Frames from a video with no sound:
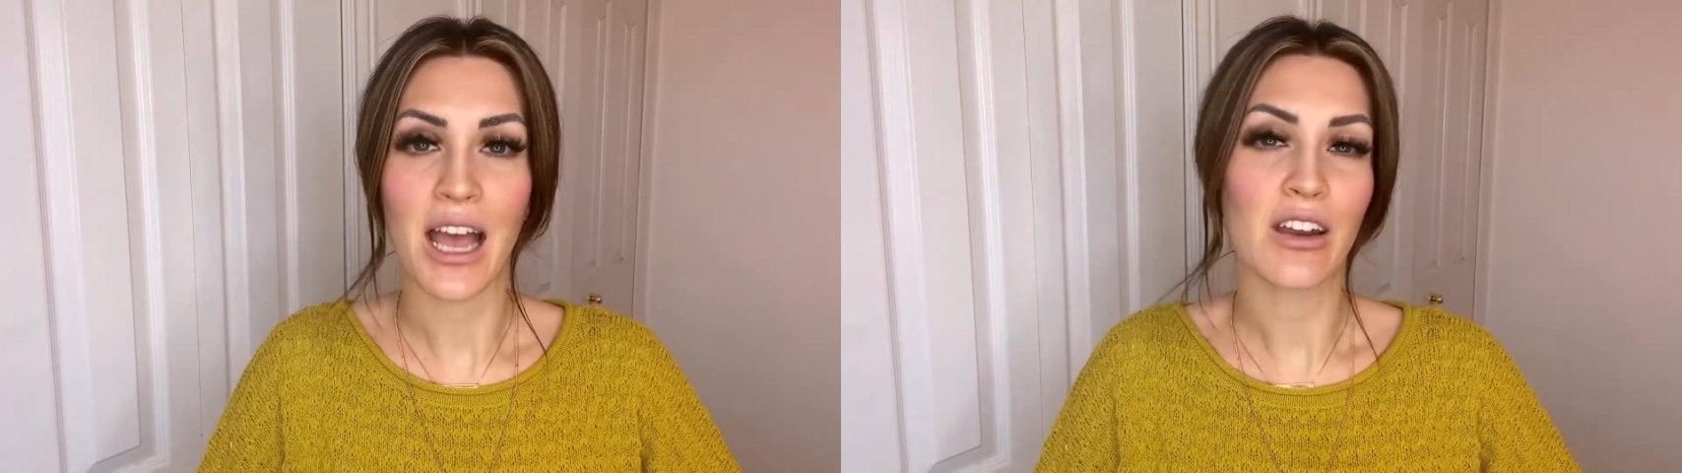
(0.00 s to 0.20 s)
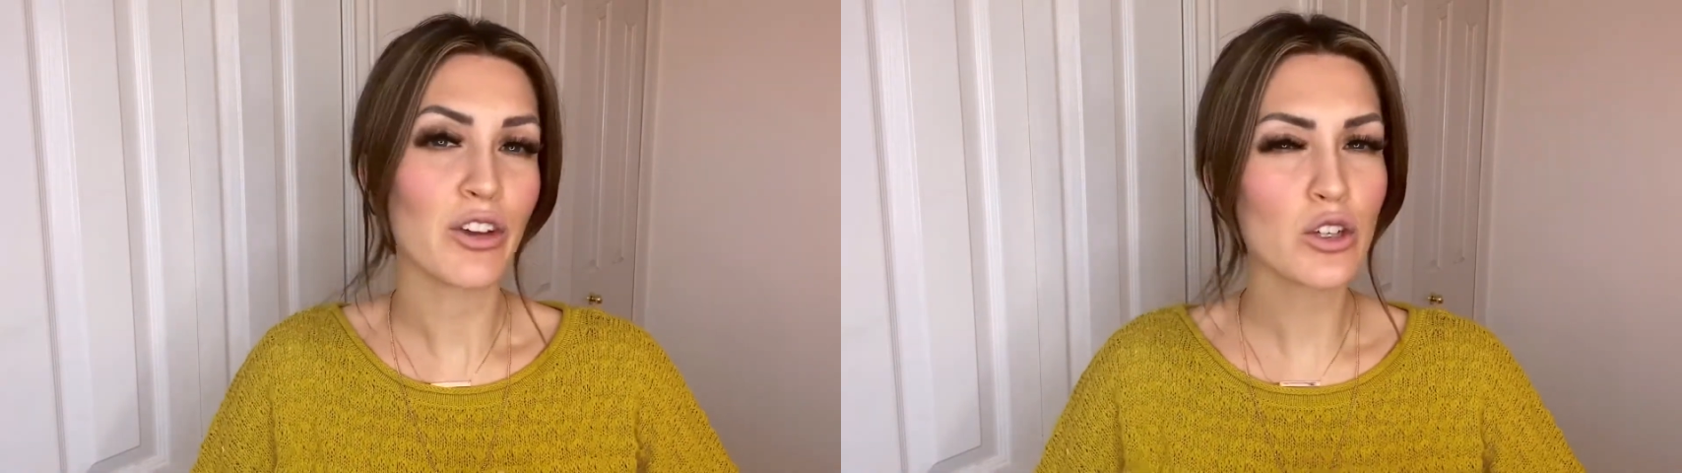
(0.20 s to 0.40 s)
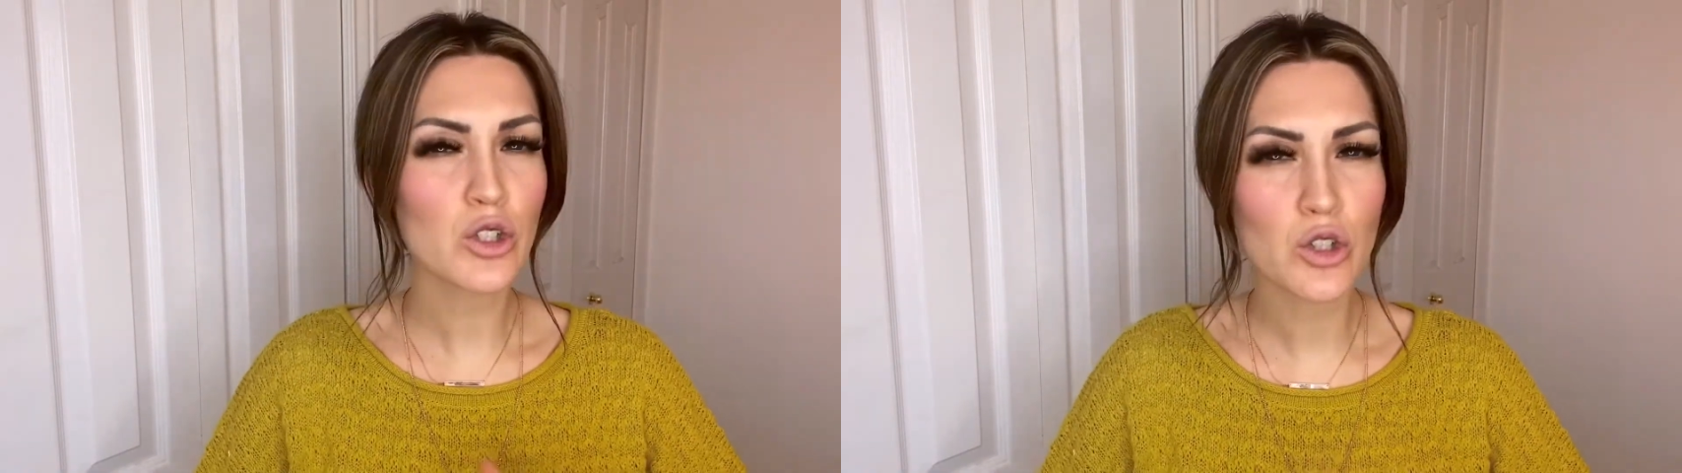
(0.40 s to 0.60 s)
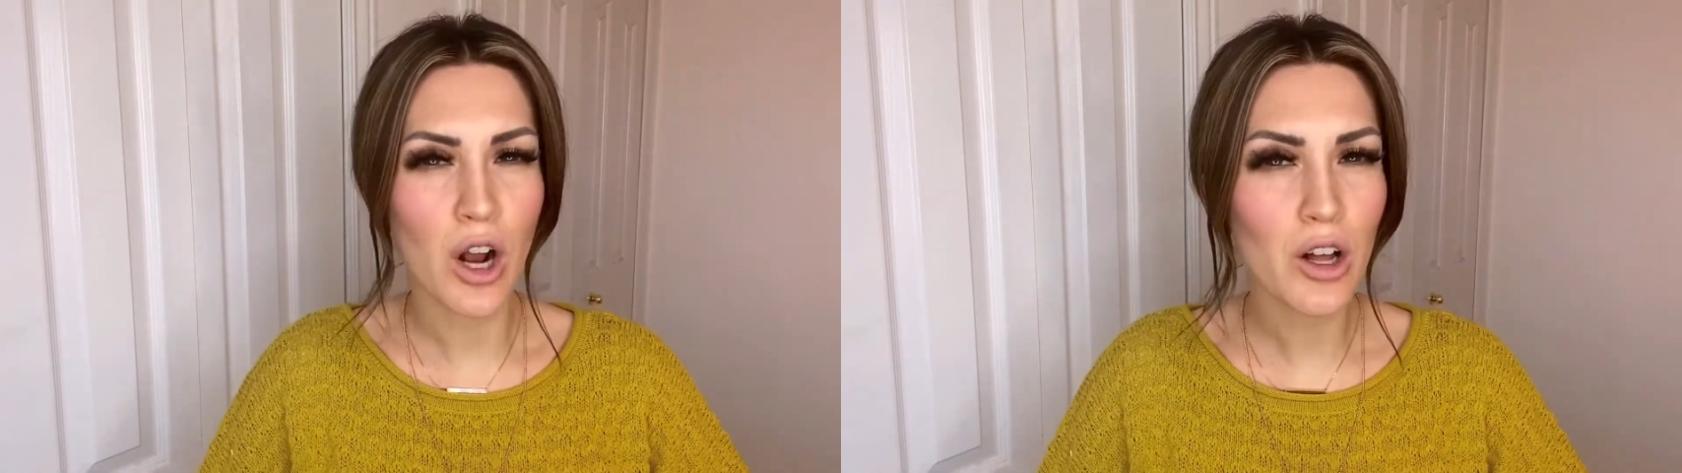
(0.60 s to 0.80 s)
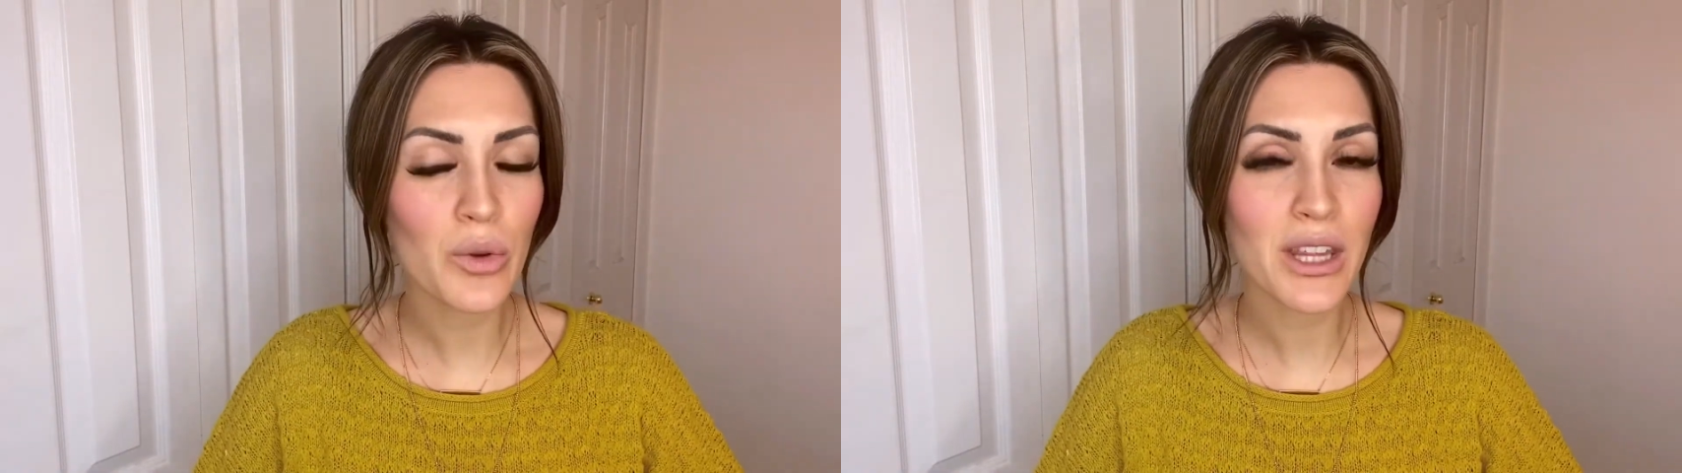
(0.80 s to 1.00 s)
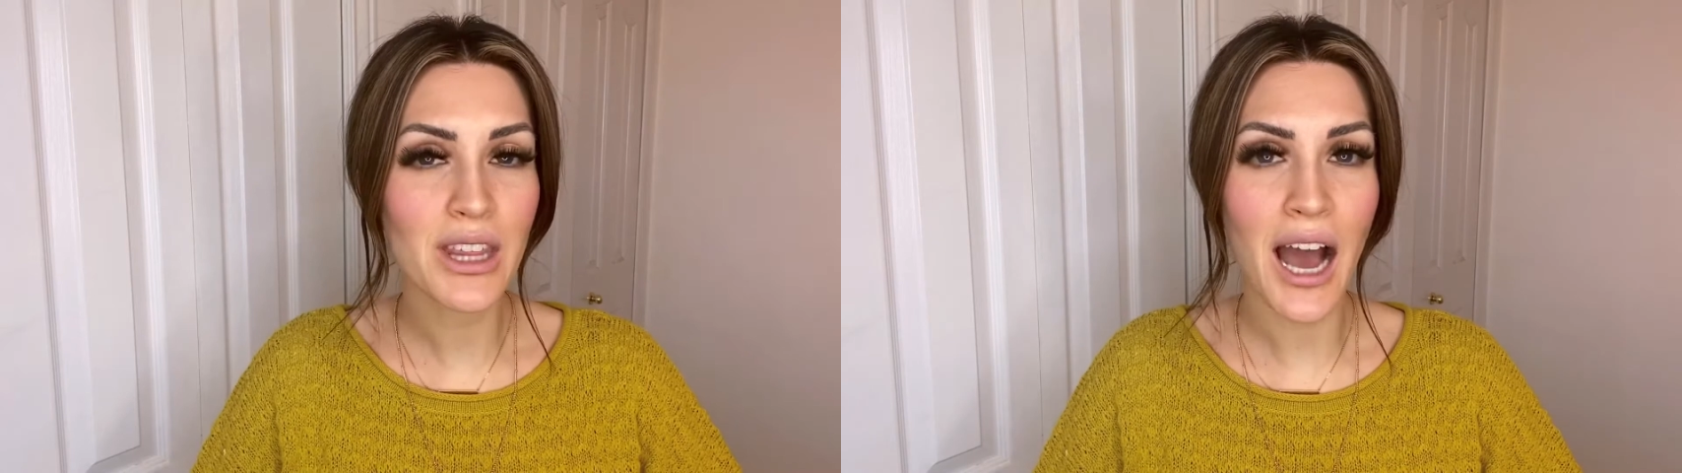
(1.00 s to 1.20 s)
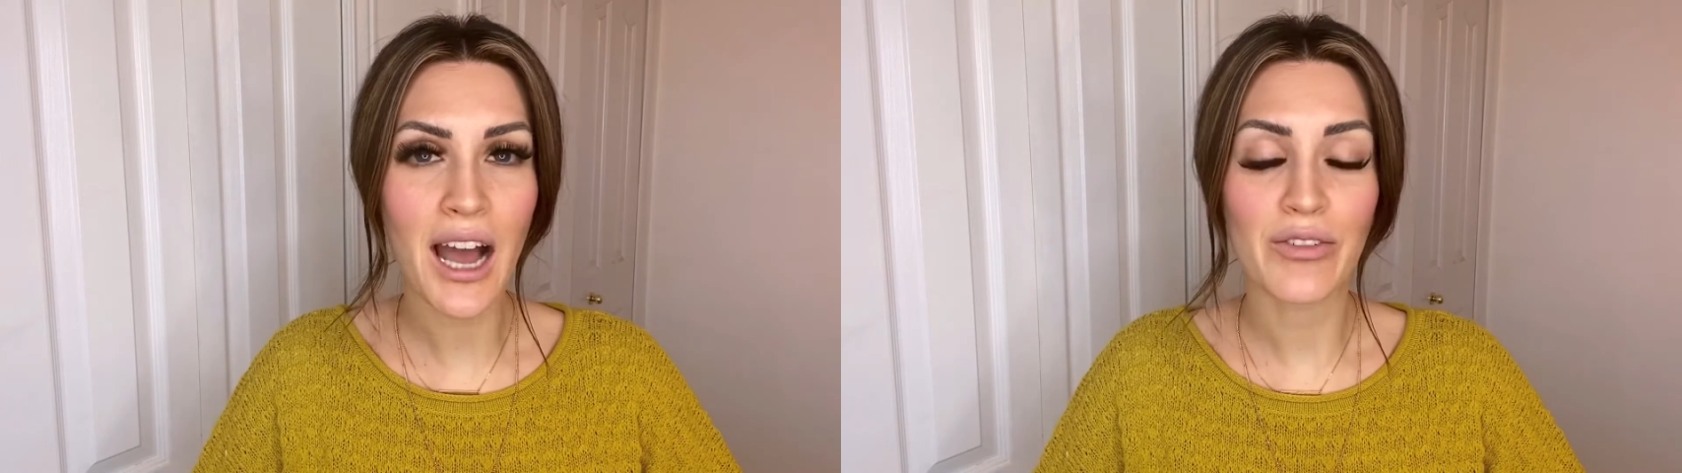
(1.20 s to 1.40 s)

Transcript: And if you struggle with that,